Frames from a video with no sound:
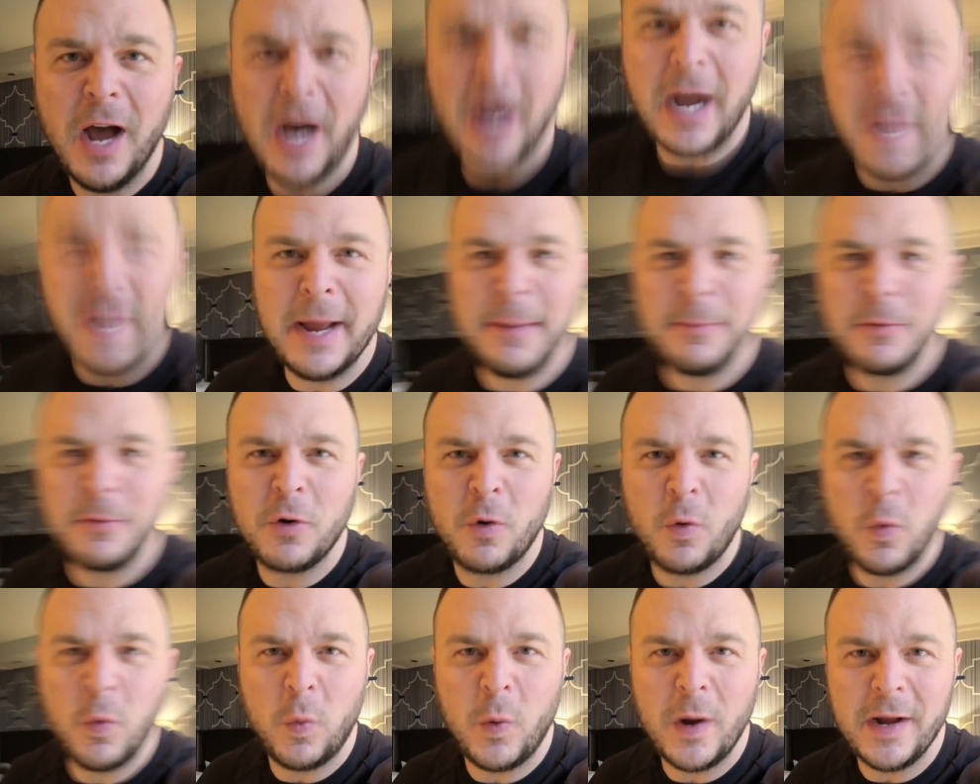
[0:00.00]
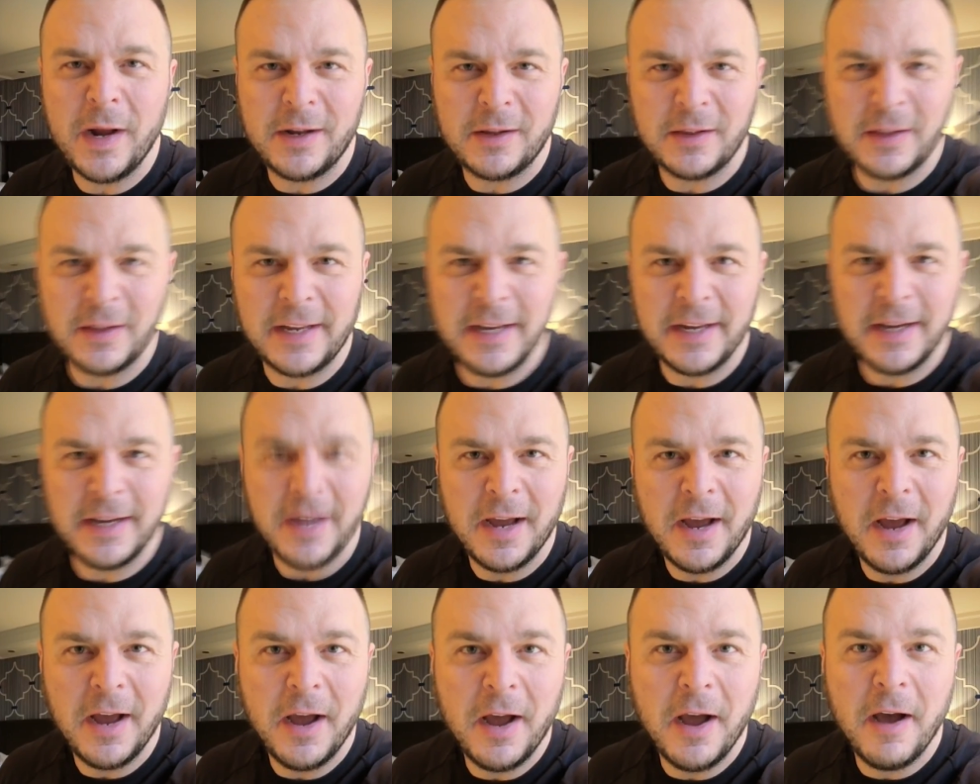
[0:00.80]
I am quickly
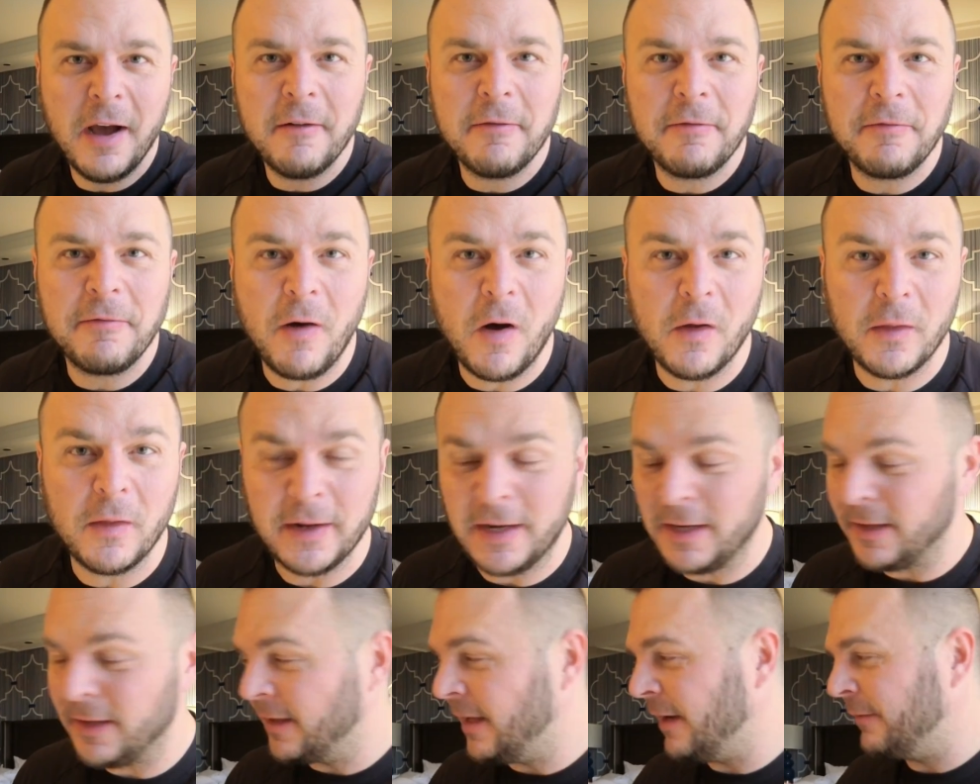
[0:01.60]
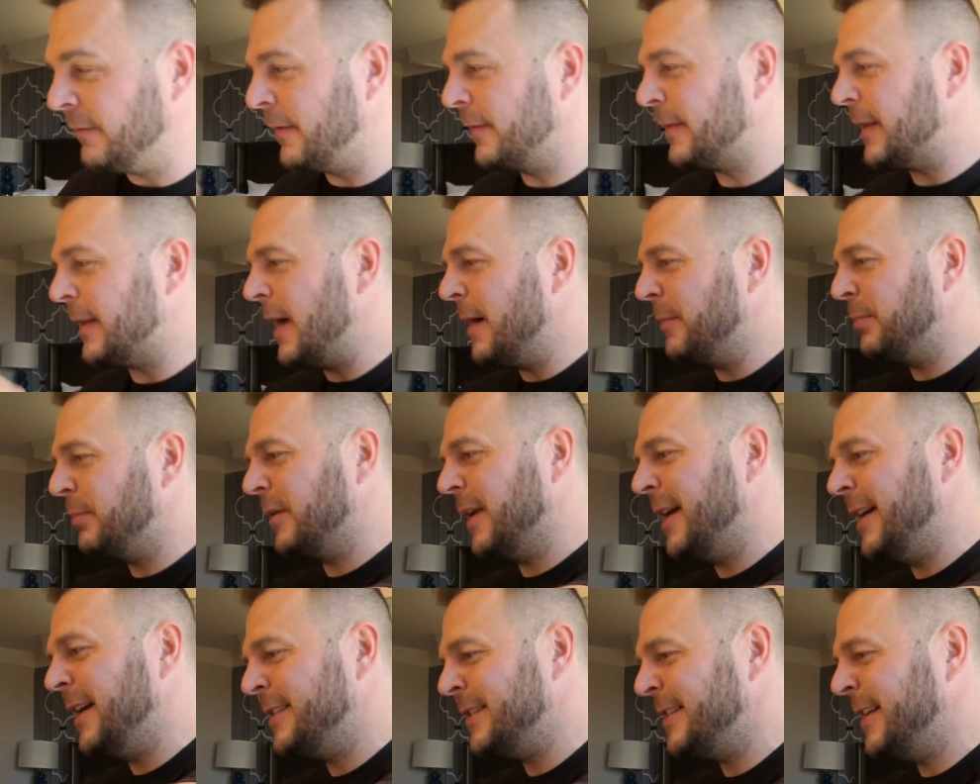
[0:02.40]
falling in love with that
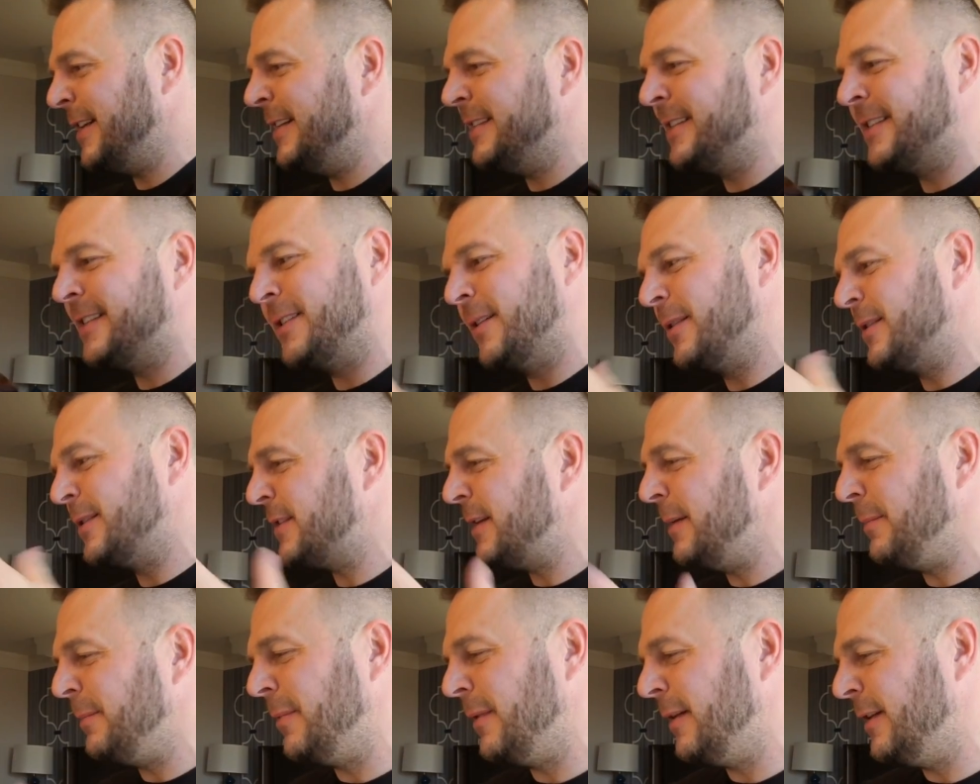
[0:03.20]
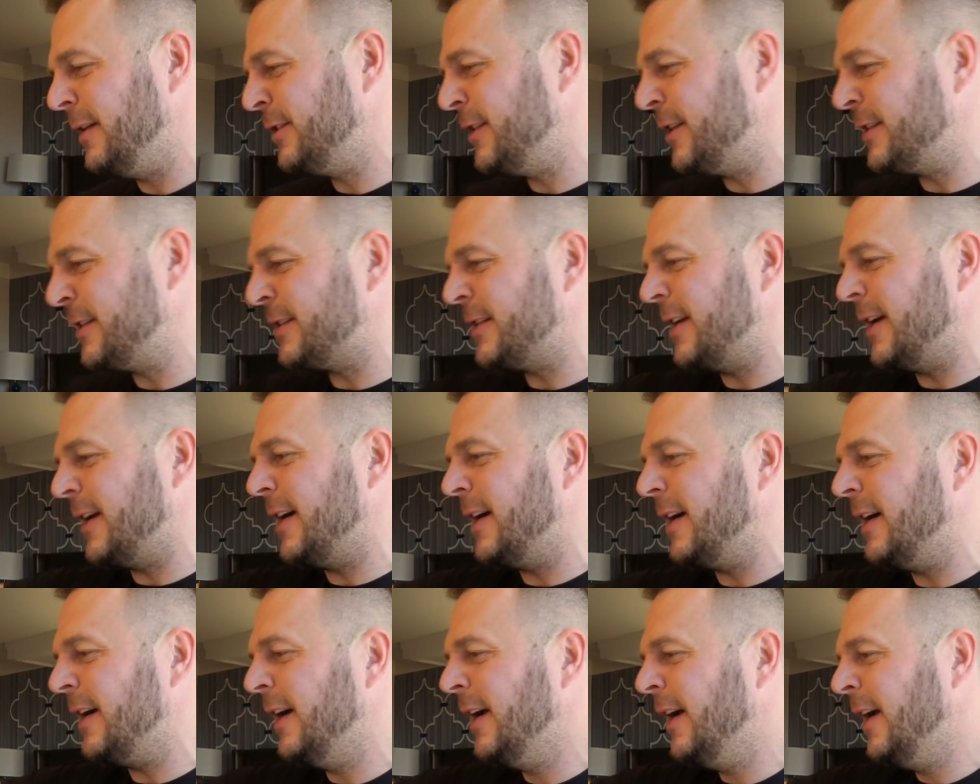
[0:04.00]
place. It's so simple. It's just
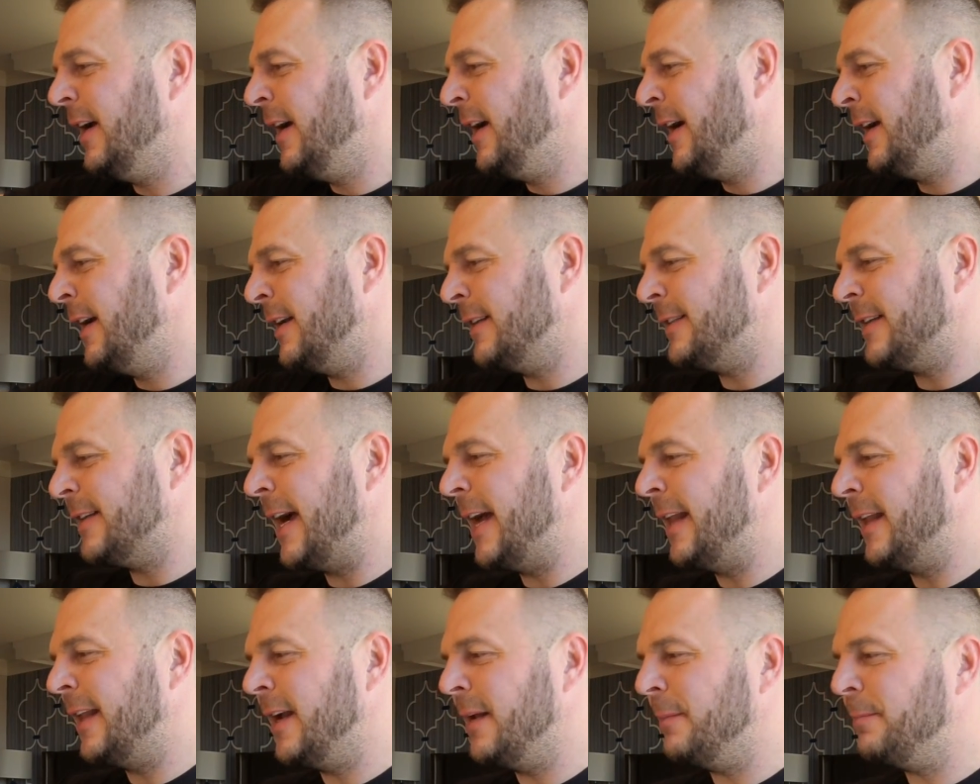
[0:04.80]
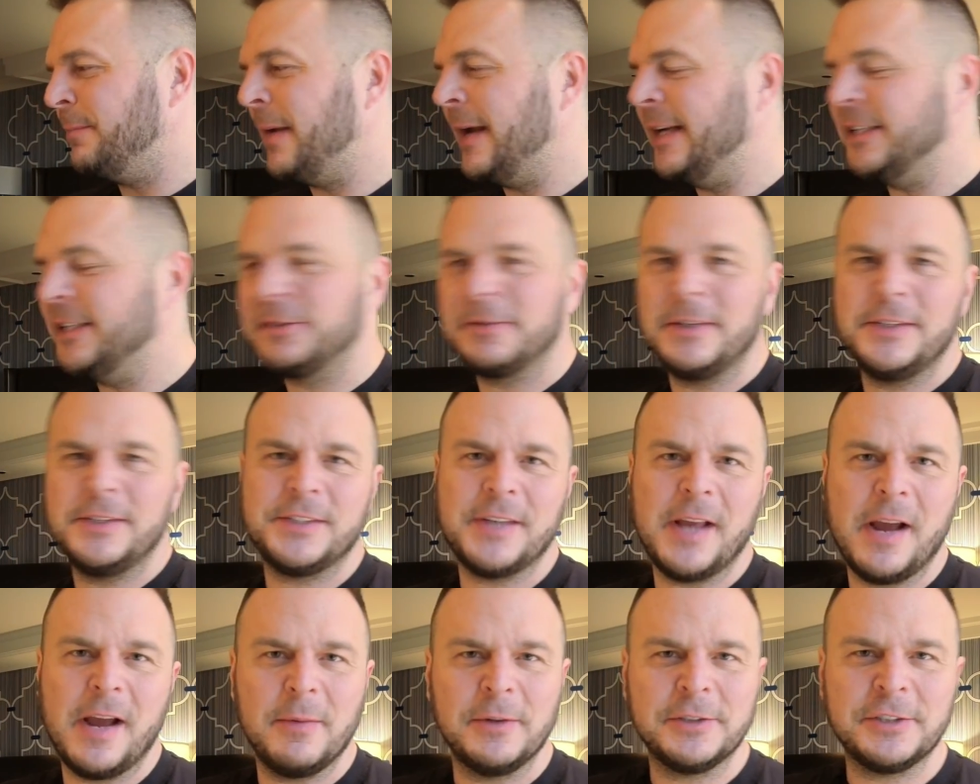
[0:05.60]
an Italian pastry
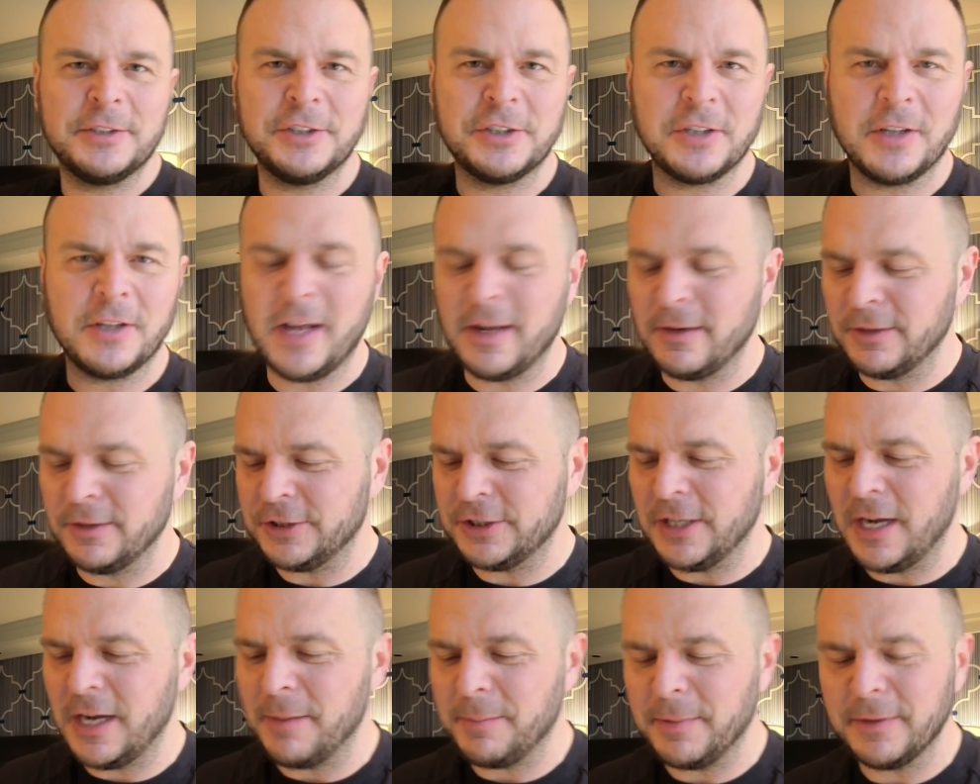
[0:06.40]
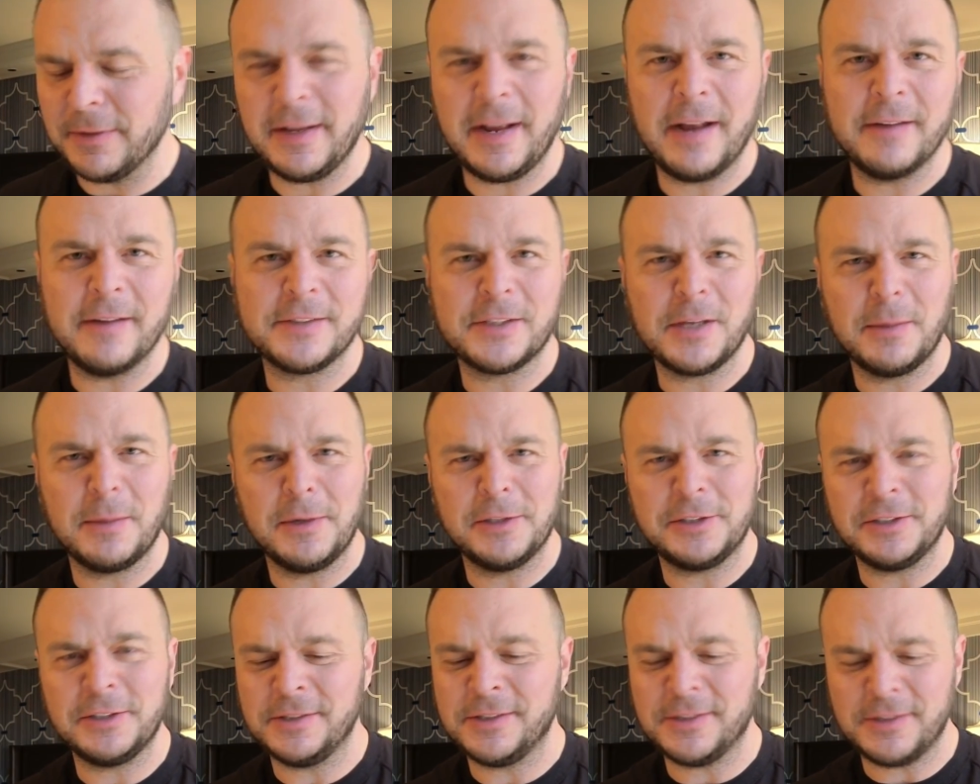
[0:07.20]
sandwich and gelato shop, but they have so
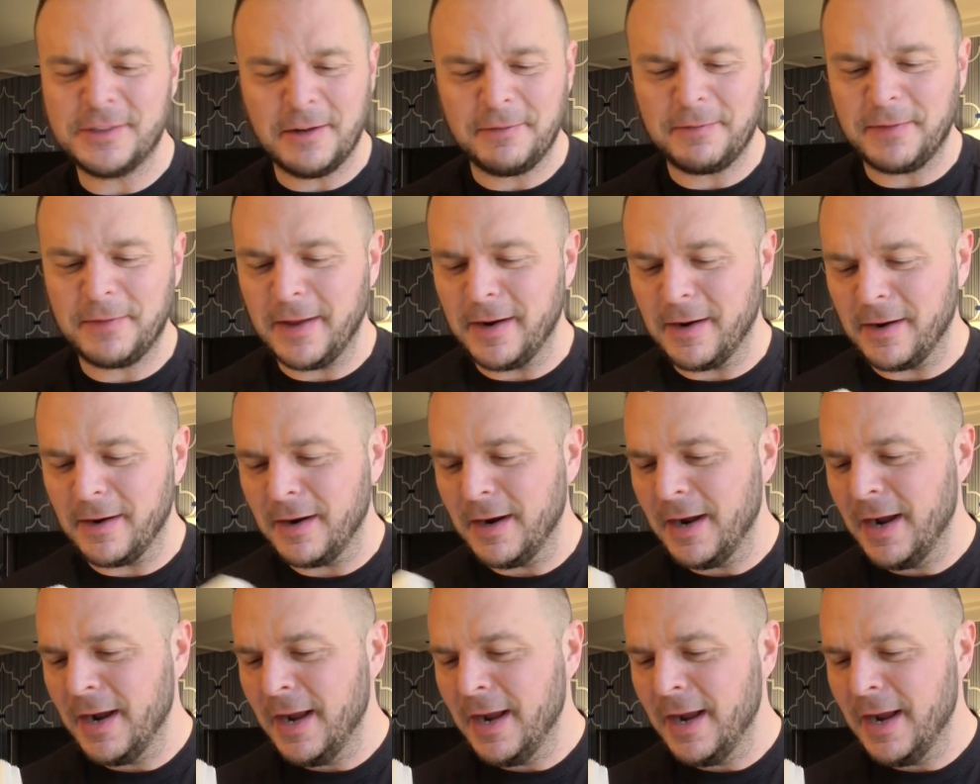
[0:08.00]
much stuff there.